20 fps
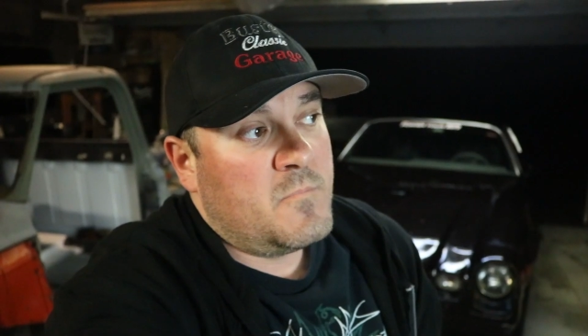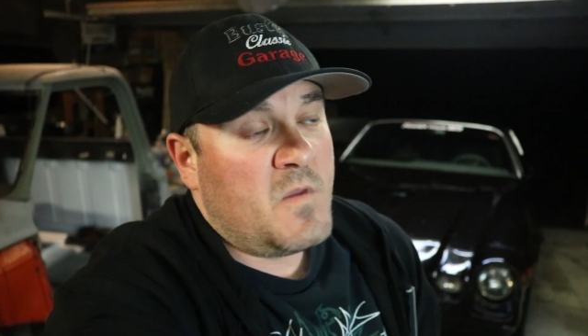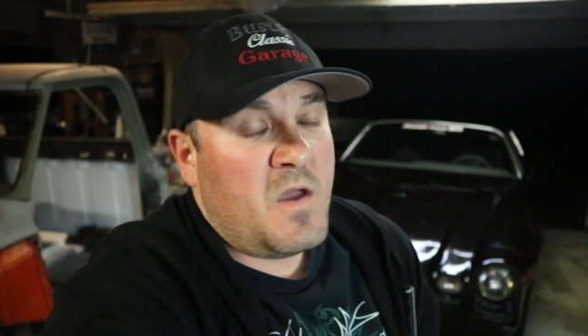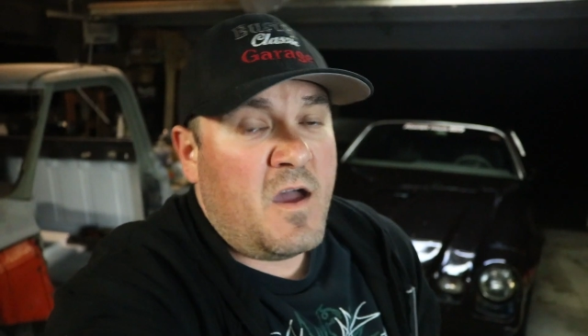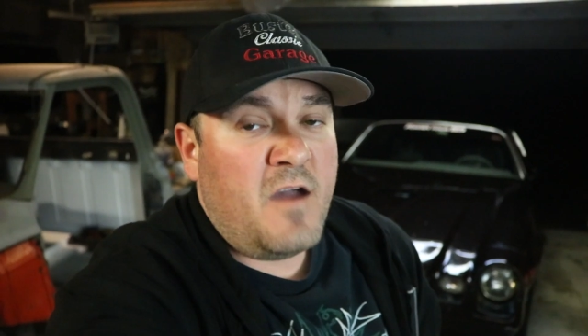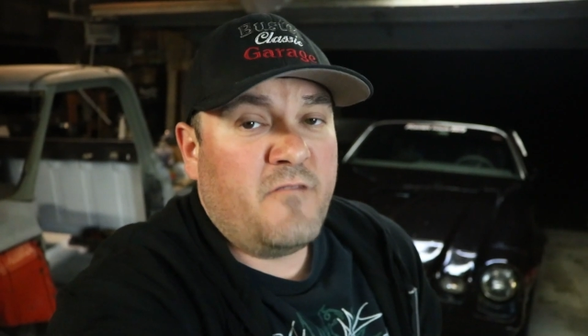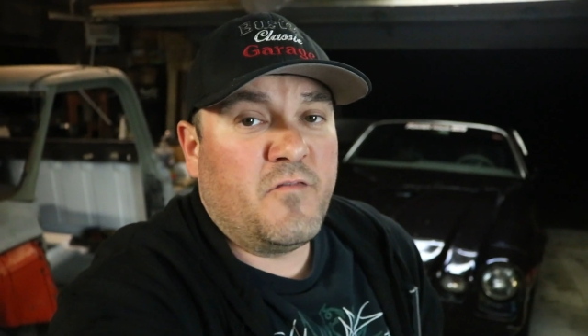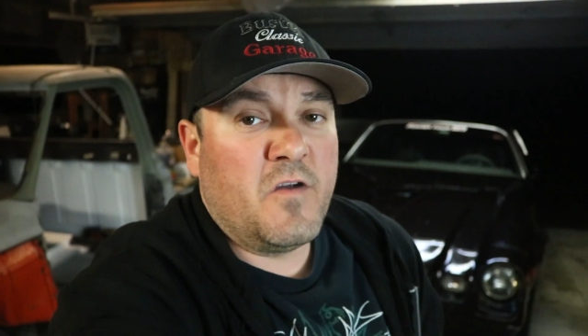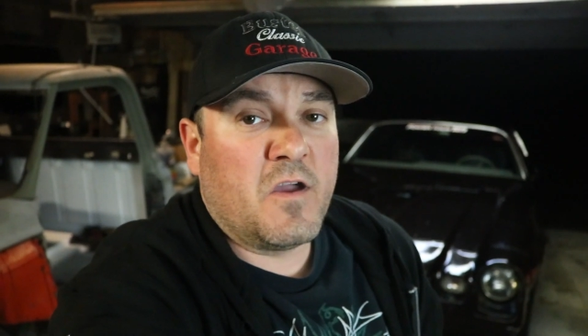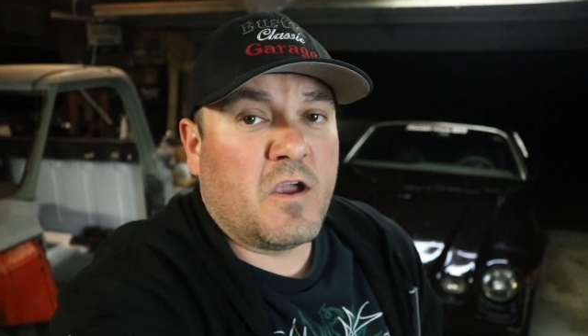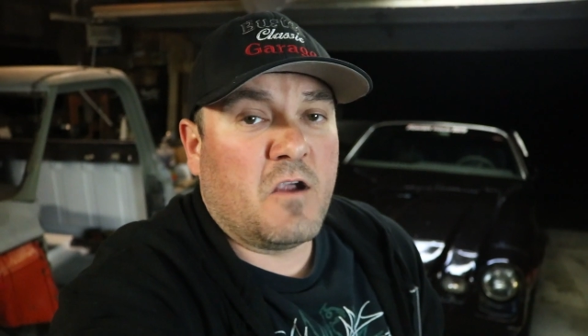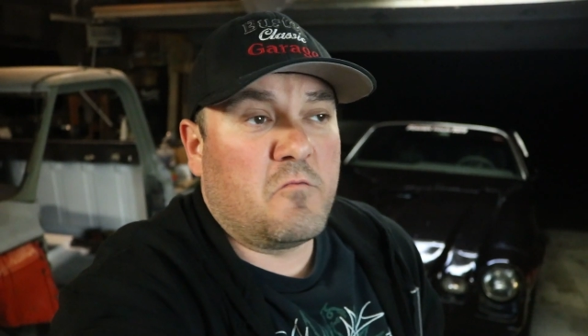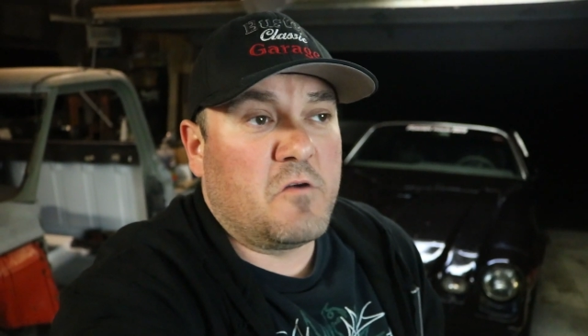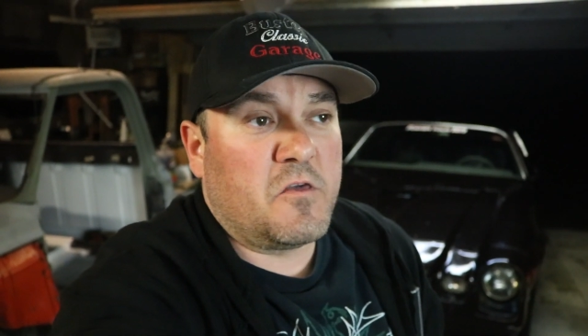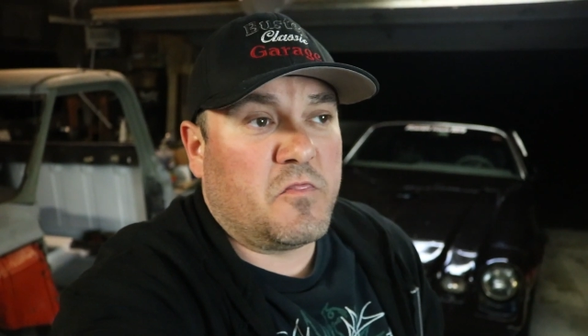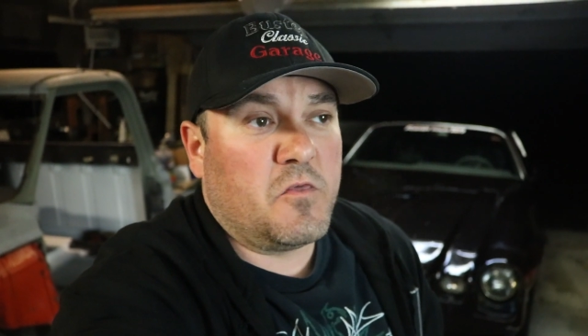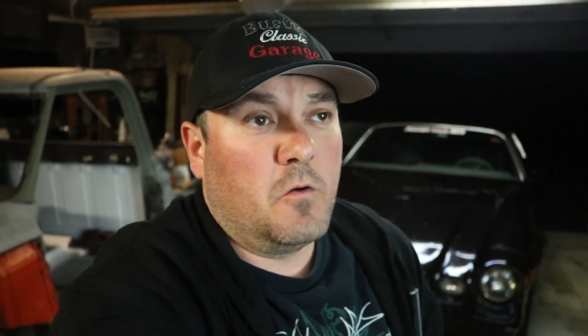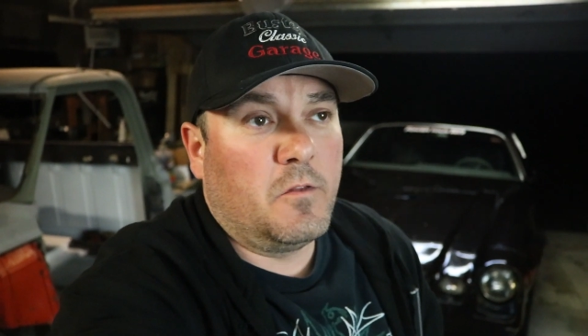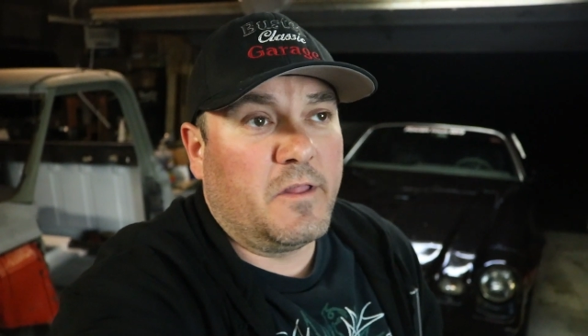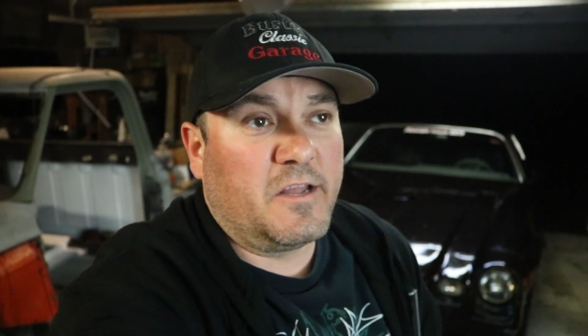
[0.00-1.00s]
I figure
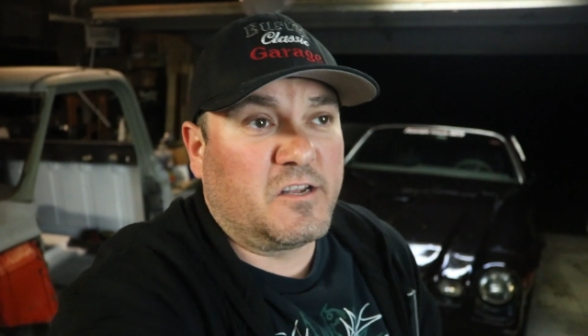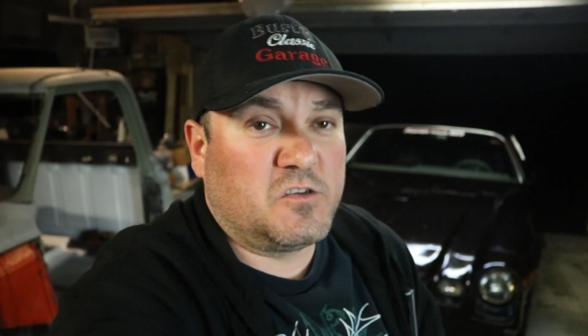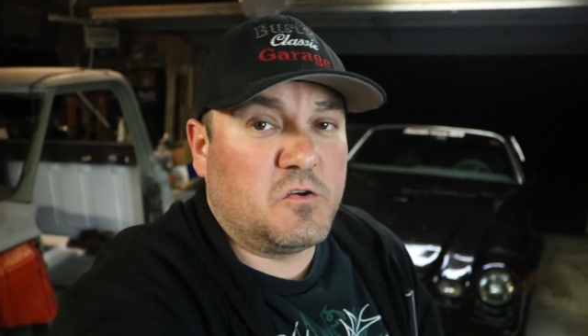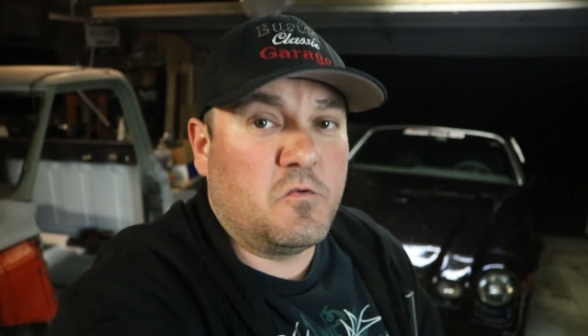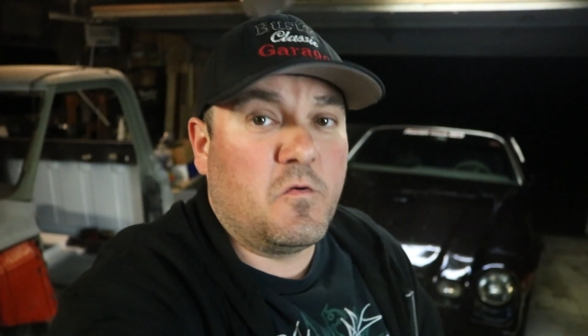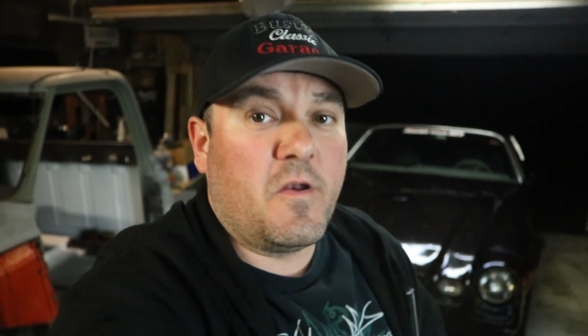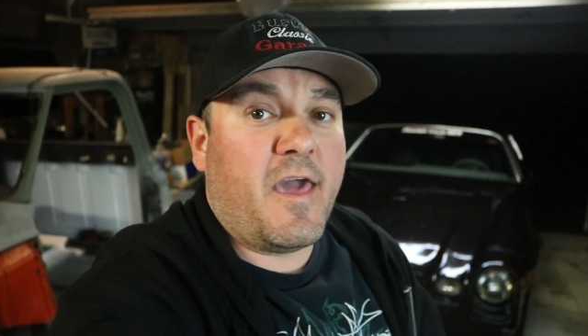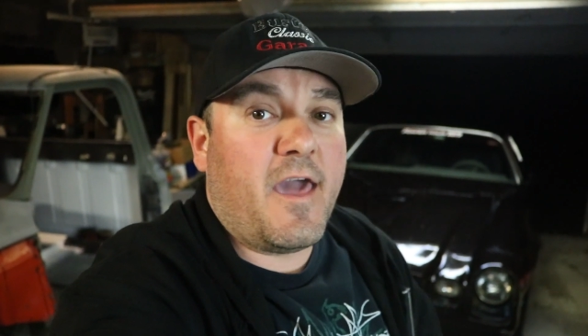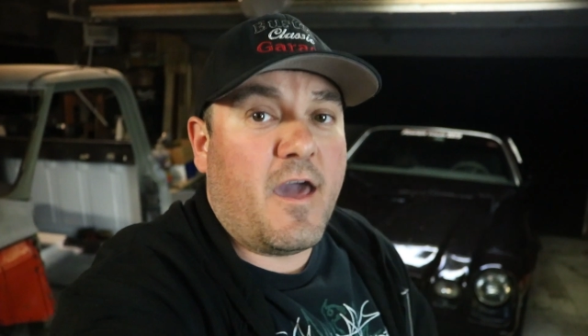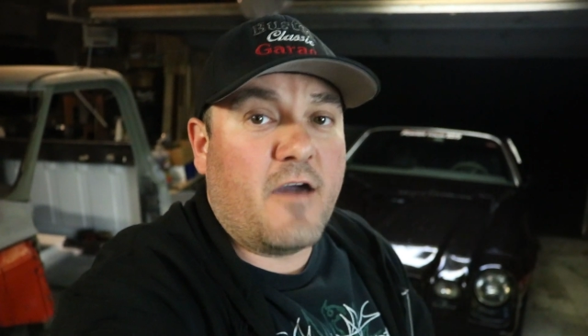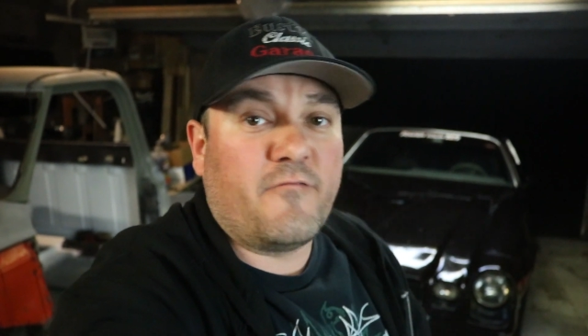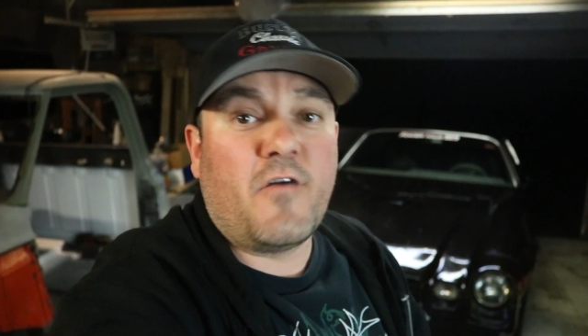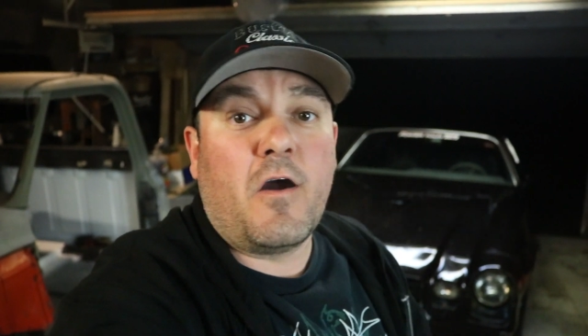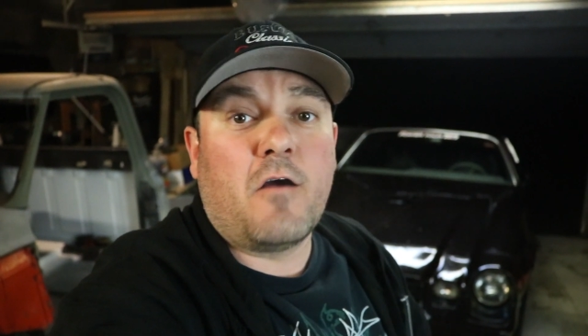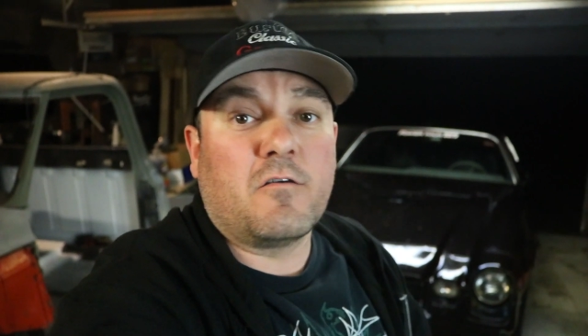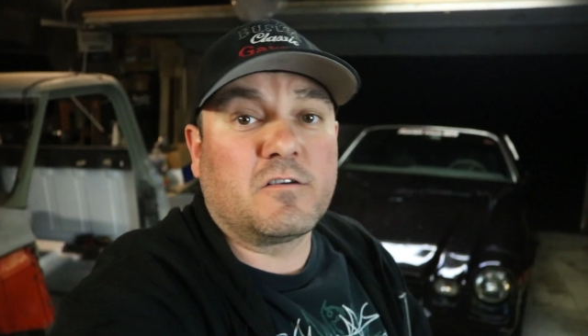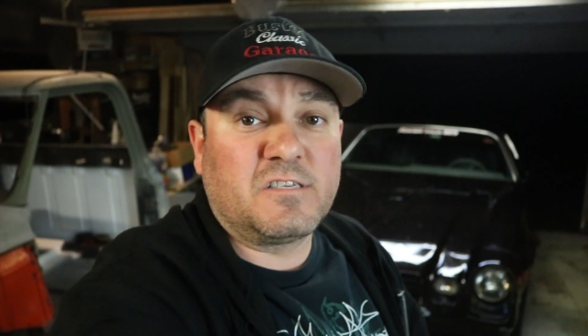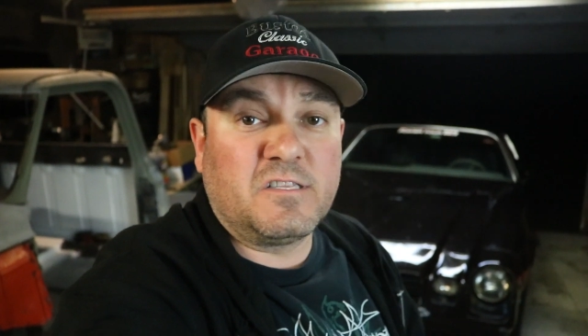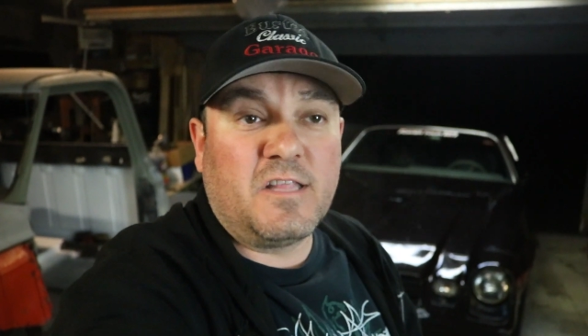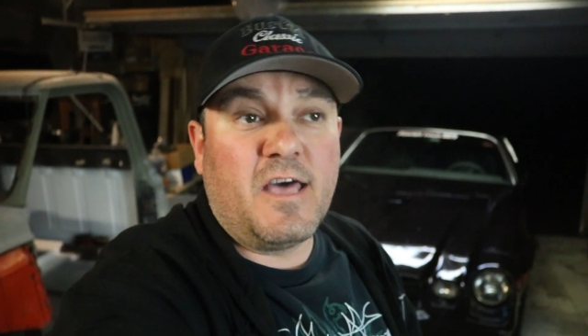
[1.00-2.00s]
with only 2.5
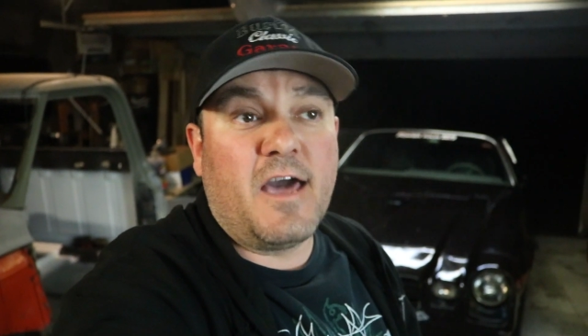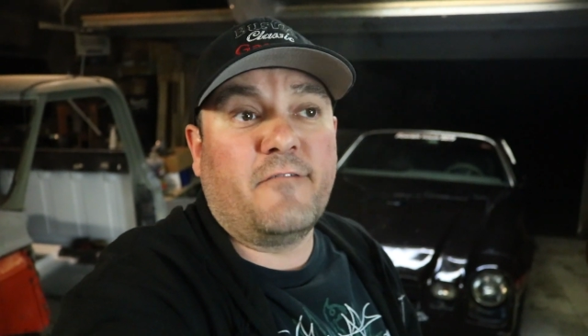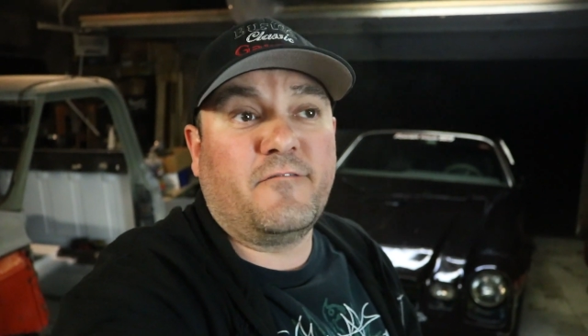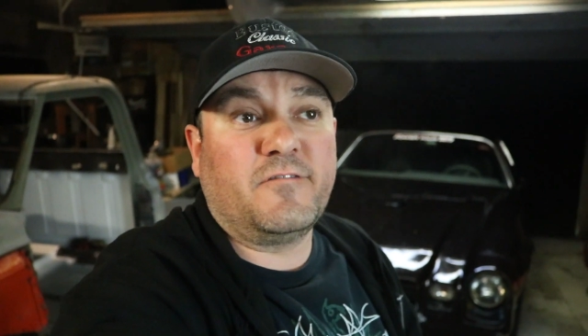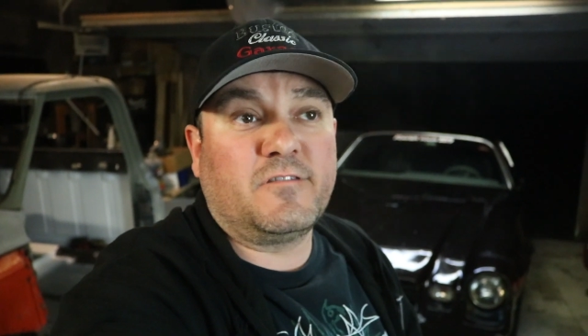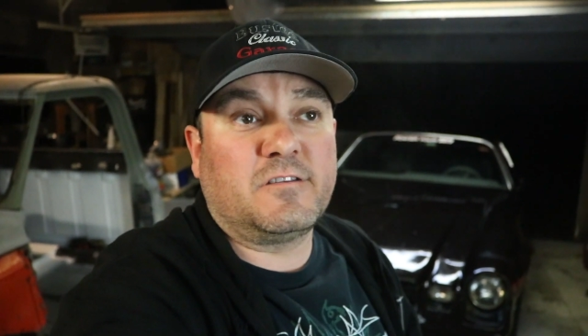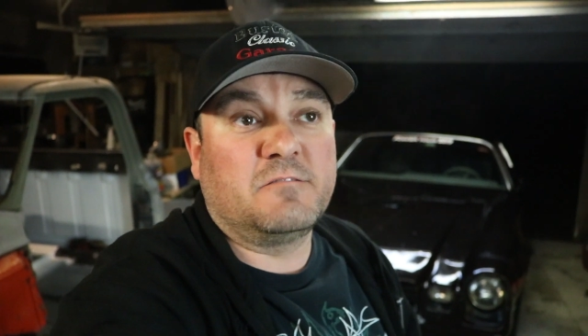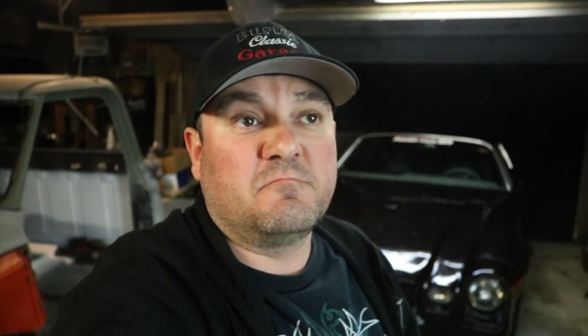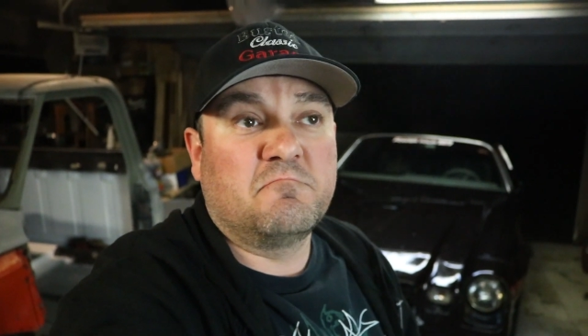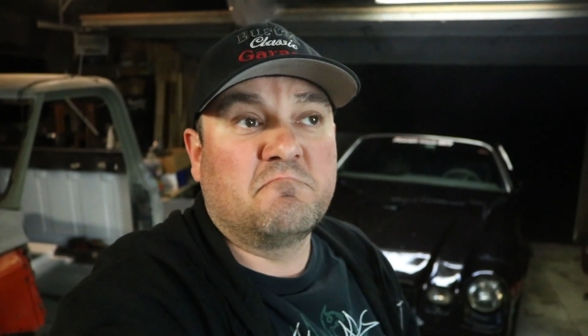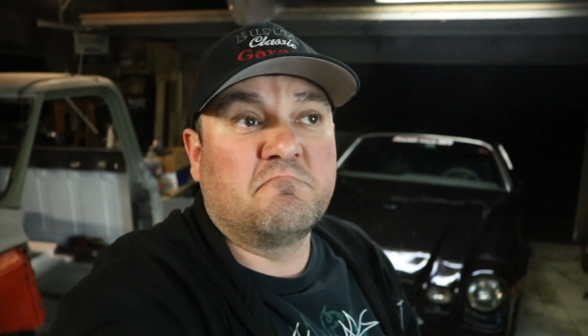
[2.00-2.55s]
hours left,